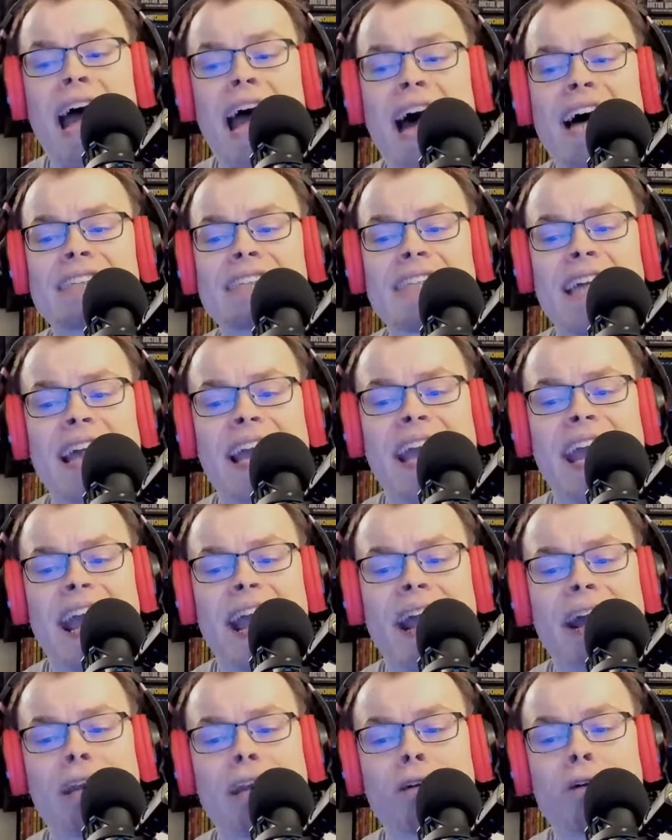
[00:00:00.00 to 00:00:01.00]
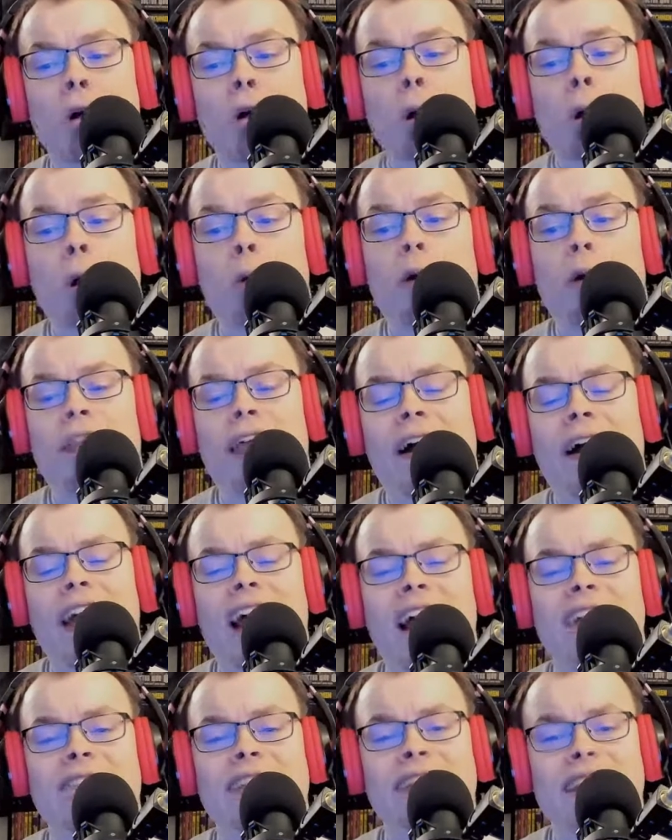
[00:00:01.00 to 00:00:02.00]
as they can without
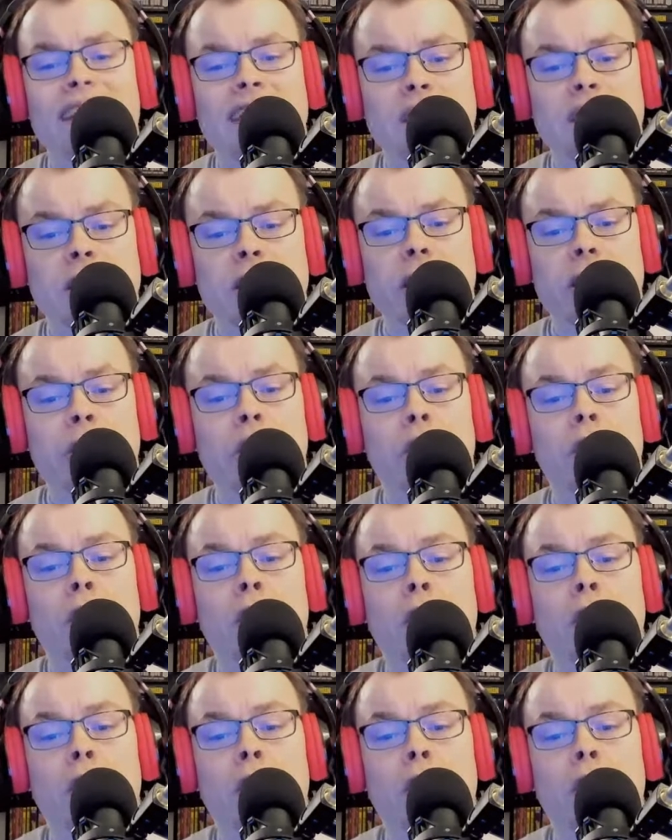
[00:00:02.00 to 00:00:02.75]
having these two